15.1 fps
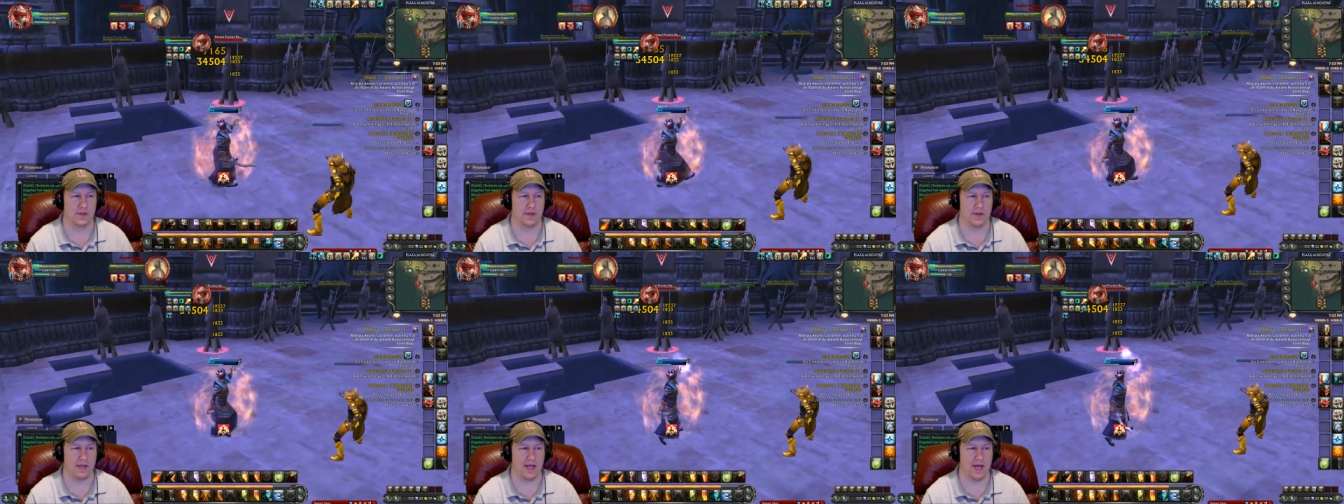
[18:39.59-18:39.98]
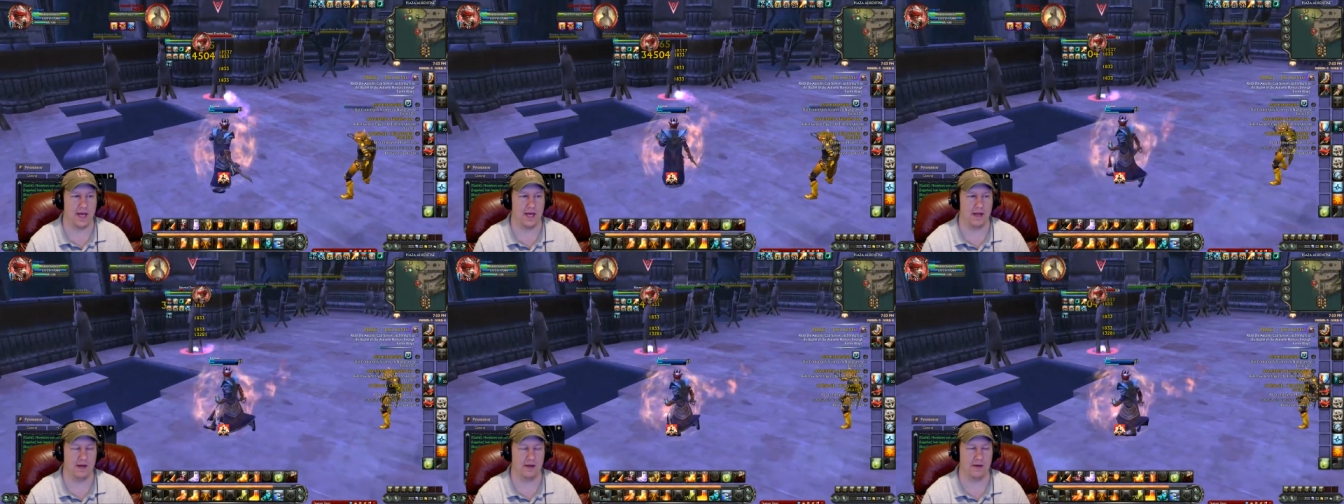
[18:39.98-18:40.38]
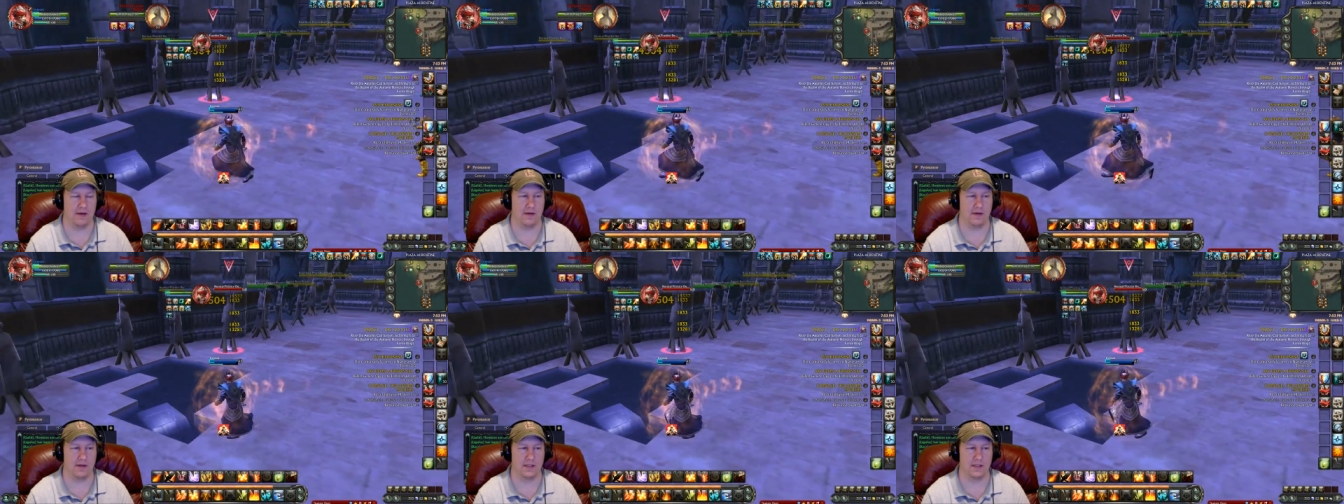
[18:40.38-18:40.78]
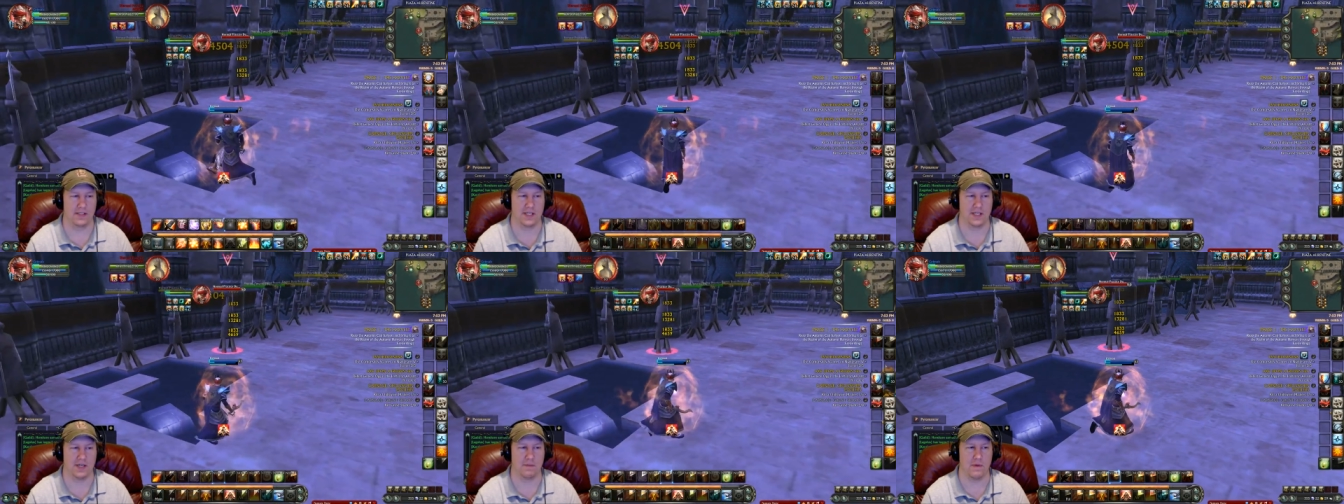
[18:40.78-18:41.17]
that
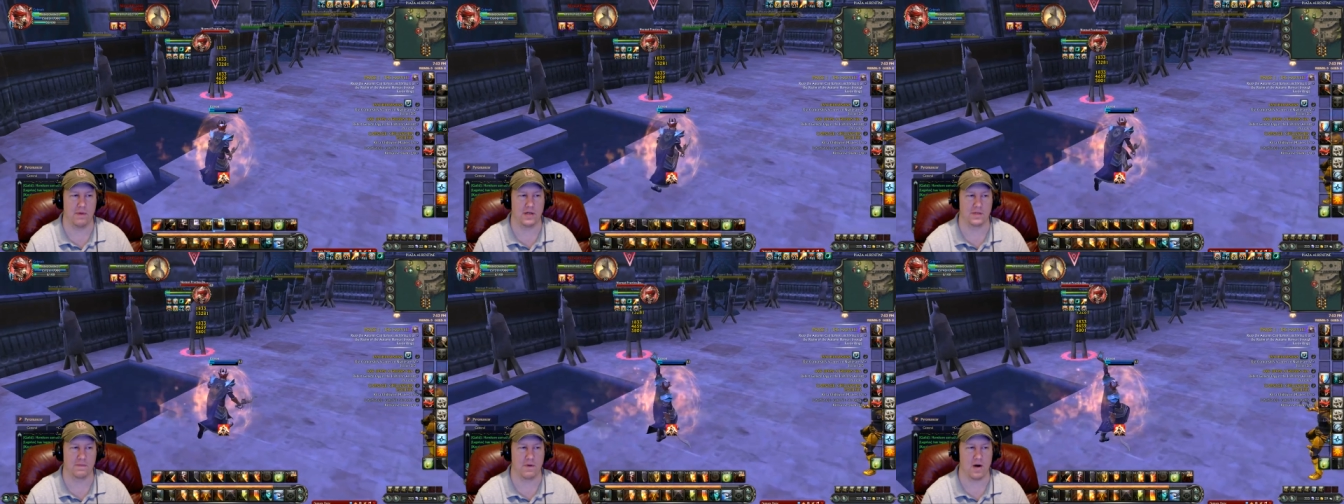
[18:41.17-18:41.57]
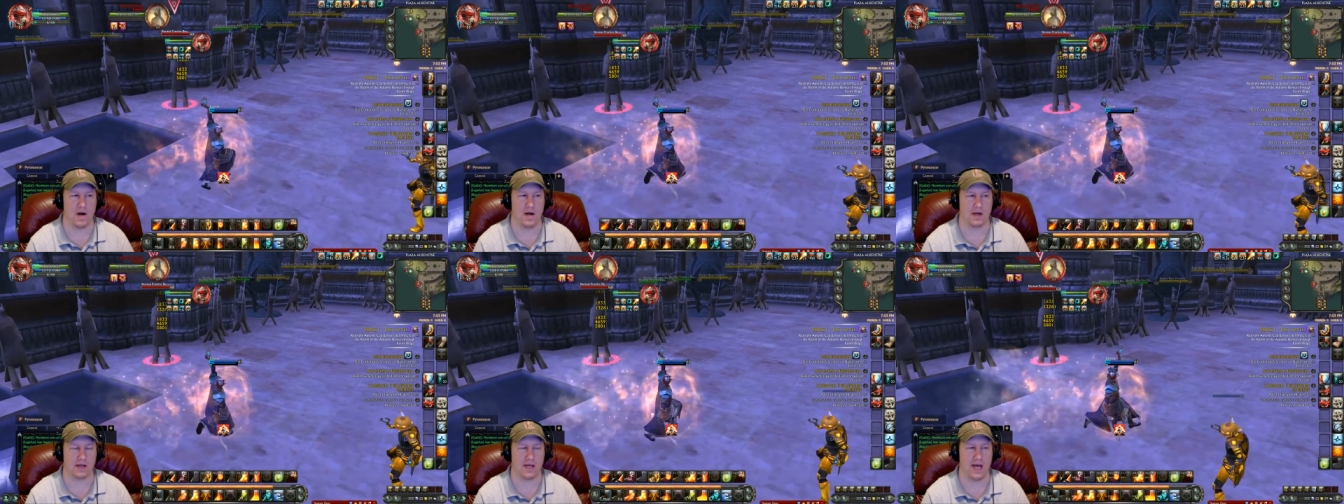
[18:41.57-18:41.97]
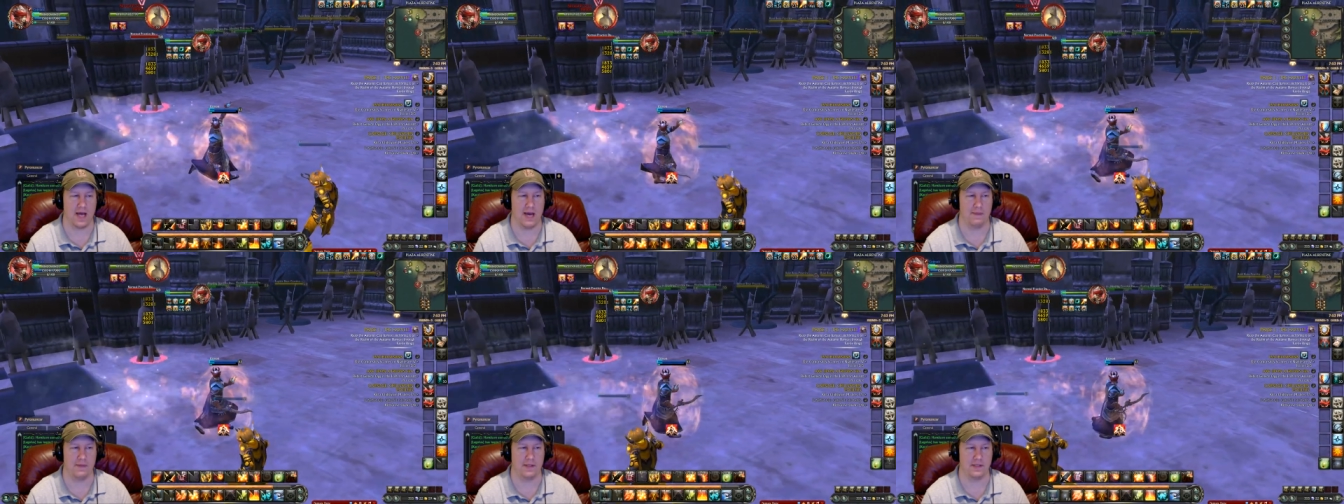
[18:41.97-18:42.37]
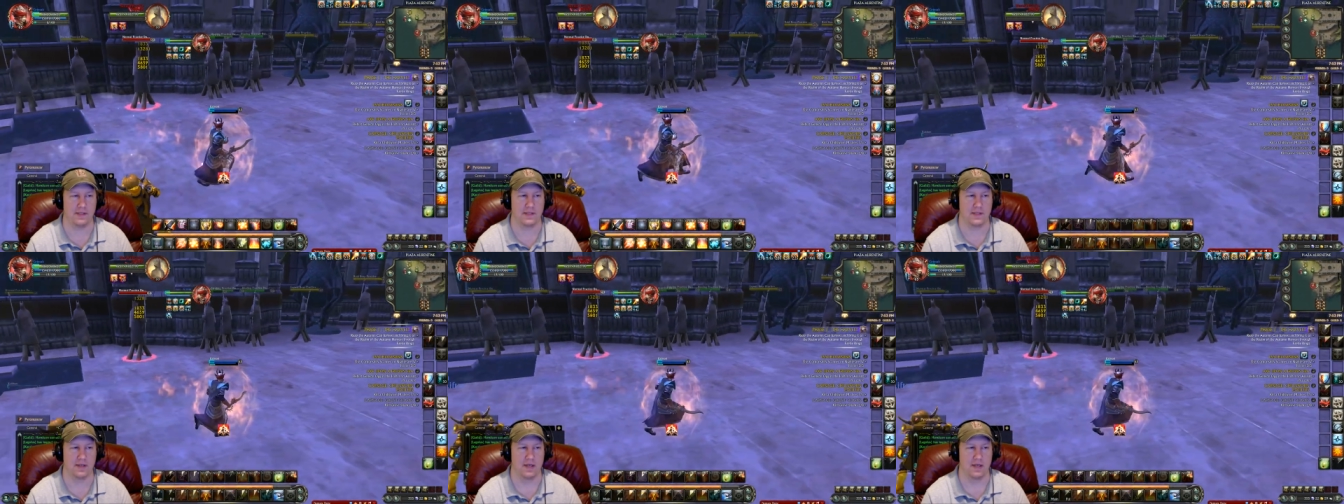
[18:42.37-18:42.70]
Cinder Burst proc happens,